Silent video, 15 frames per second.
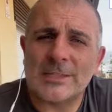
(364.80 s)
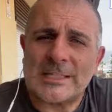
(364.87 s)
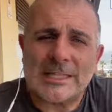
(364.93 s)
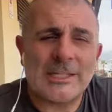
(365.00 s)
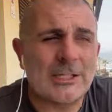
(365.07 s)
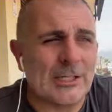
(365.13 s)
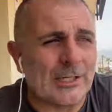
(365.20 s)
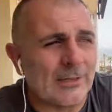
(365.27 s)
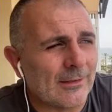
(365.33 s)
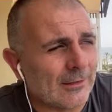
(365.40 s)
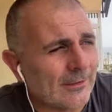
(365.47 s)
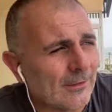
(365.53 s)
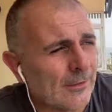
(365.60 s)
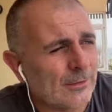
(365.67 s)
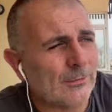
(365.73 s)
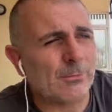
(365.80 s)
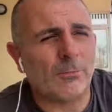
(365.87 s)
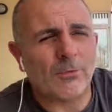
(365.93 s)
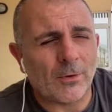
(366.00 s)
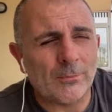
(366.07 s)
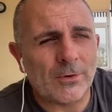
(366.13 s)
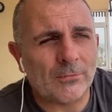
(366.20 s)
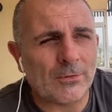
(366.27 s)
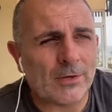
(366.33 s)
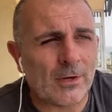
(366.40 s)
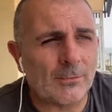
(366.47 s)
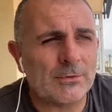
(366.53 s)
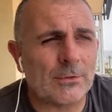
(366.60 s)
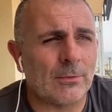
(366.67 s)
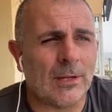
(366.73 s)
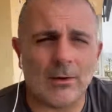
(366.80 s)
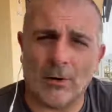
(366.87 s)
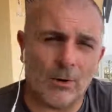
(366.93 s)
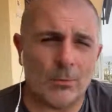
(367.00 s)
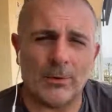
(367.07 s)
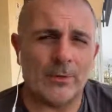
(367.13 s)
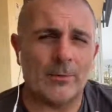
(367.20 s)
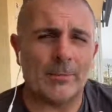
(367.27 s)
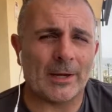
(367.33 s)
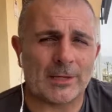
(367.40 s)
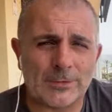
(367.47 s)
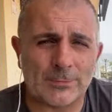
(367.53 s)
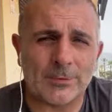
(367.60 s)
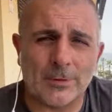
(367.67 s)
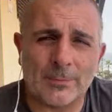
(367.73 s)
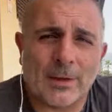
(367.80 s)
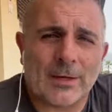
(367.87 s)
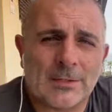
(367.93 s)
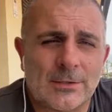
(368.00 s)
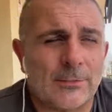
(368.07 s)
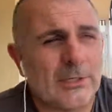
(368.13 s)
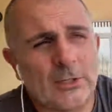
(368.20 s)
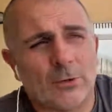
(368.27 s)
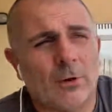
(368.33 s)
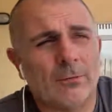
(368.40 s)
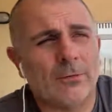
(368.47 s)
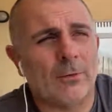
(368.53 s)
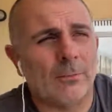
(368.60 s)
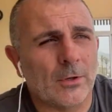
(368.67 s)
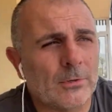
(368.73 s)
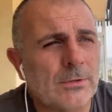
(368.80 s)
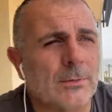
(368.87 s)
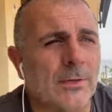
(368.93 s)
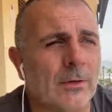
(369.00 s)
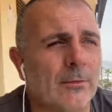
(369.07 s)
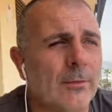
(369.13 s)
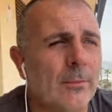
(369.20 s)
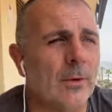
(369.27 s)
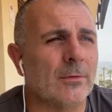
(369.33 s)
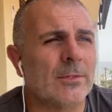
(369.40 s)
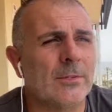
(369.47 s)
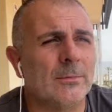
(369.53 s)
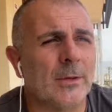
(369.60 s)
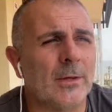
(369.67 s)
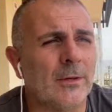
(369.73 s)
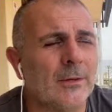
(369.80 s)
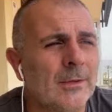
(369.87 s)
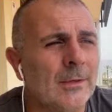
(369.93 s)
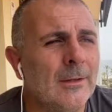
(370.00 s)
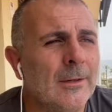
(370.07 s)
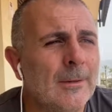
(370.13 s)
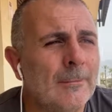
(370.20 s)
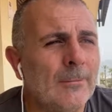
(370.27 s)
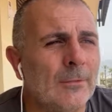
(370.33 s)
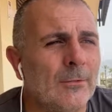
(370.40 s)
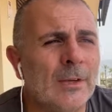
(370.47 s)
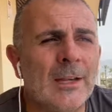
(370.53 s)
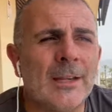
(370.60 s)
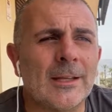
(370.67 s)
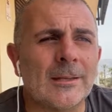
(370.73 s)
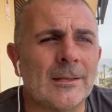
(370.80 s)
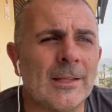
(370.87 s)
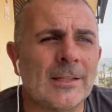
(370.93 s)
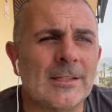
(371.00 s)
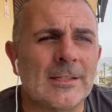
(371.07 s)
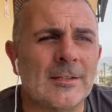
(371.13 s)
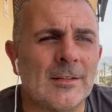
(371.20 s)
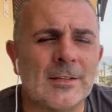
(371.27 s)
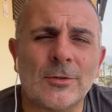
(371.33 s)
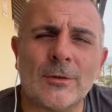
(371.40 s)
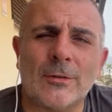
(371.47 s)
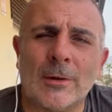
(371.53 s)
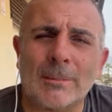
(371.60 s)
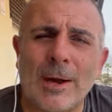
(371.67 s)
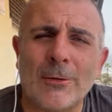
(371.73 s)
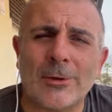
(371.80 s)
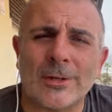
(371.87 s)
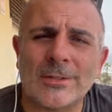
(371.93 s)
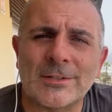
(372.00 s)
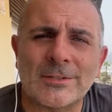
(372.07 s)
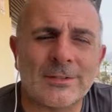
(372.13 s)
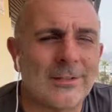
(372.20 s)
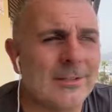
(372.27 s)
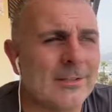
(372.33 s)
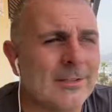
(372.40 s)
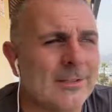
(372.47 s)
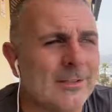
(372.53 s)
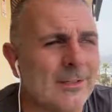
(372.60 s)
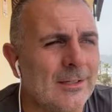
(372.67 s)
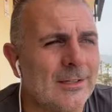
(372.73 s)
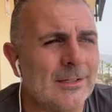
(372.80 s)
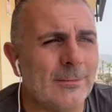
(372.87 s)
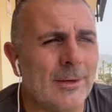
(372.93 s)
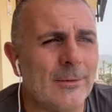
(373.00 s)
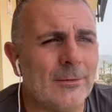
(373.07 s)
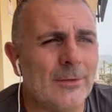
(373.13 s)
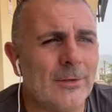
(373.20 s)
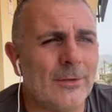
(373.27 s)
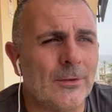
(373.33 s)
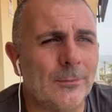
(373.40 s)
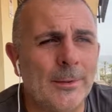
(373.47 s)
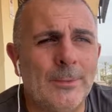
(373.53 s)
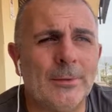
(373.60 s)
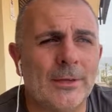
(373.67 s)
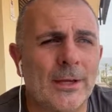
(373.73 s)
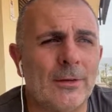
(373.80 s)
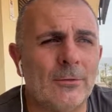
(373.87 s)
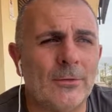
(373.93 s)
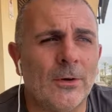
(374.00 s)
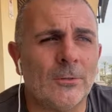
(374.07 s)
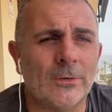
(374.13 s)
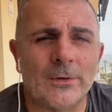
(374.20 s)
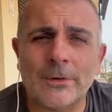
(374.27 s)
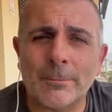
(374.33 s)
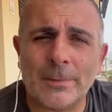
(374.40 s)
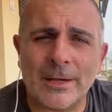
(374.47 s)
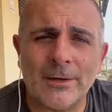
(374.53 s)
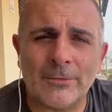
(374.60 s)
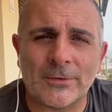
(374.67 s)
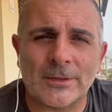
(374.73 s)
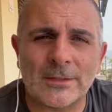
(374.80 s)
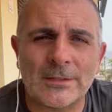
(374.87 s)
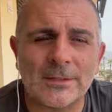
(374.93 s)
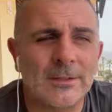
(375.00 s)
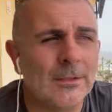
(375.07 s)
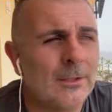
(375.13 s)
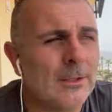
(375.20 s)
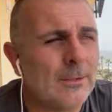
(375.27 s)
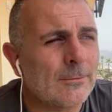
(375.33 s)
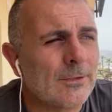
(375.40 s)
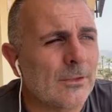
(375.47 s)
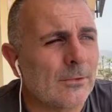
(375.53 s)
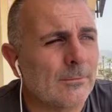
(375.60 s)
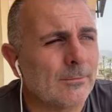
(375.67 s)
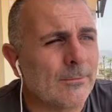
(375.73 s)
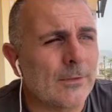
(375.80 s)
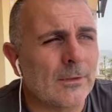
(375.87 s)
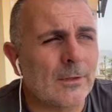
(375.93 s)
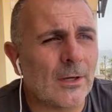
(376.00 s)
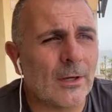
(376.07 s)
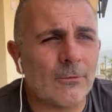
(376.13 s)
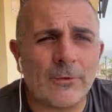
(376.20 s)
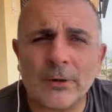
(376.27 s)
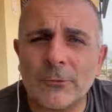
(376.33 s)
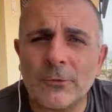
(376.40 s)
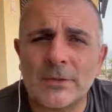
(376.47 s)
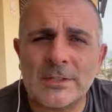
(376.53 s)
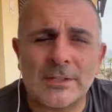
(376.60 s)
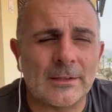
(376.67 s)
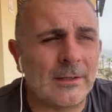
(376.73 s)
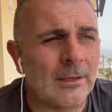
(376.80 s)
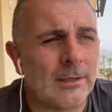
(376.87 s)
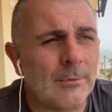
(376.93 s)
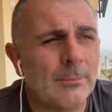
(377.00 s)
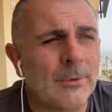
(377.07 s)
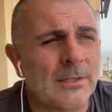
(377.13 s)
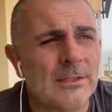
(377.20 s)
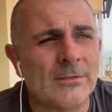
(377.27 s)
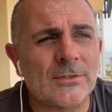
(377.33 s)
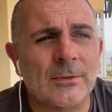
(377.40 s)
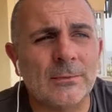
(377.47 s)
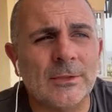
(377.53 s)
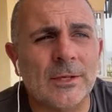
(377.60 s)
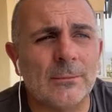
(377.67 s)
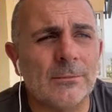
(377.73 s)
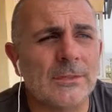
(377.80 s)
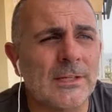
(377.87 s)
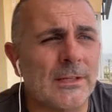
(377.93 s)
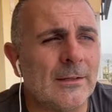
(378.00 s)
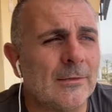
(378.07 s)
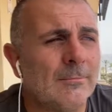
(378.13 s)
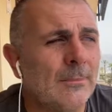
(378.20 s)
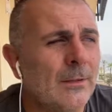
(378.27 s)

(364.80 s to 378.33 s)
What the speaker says: teaching and is from different clubs were like, oh, we're the best, and we can offer the most. But really, it's not even about us. It's about the people getting involved and the benefits. So kind of referencing the Olympics, if someone comes in,